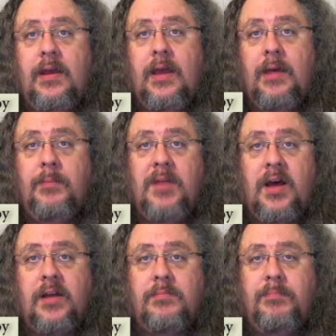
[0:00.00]
am
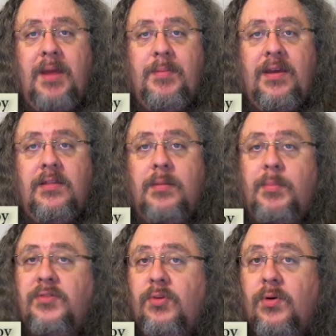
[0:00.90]
not maybe the
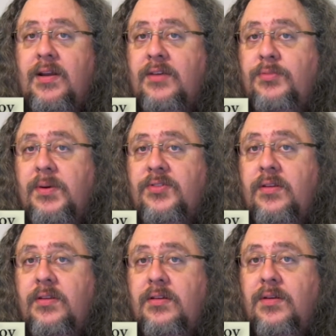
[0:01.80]
most organized person
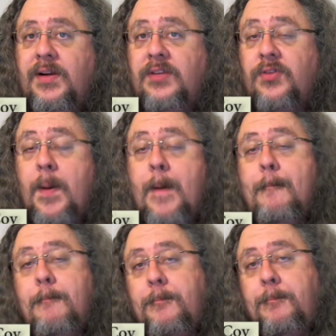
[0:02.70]
in the universe,
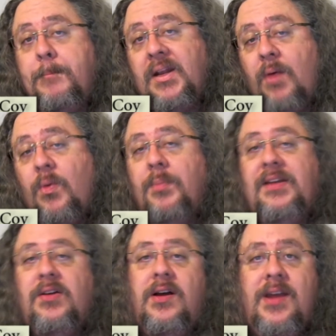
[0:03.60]
but I will be
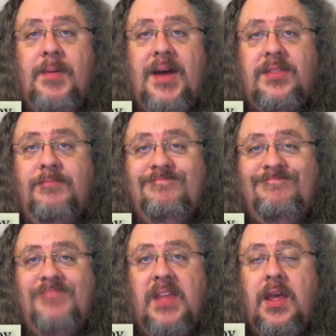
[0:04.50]
talking about them.
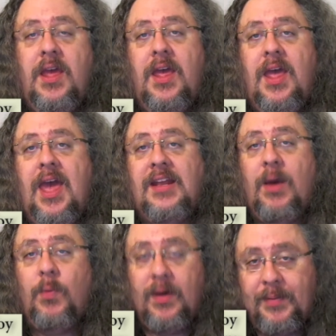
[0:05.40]
And I
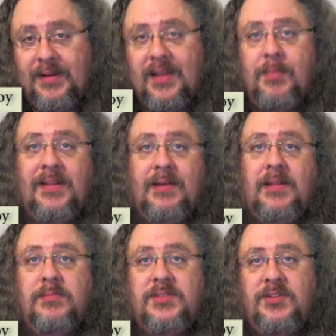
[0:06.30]
will be labeling
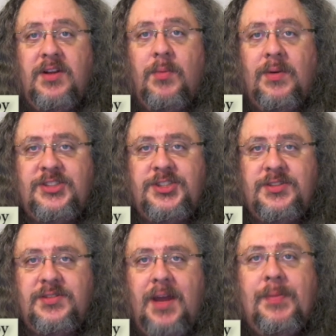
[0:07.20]
them so you know which
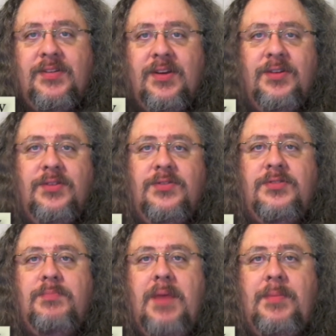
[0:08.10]
episodes
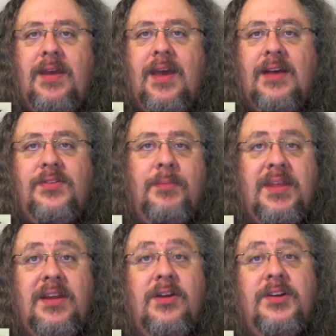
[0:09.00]
maybe has
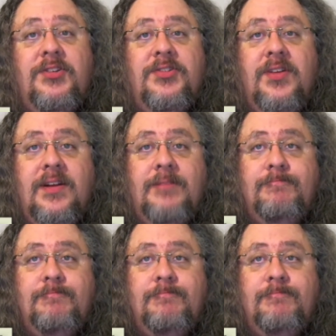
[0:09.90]
something you're interested in.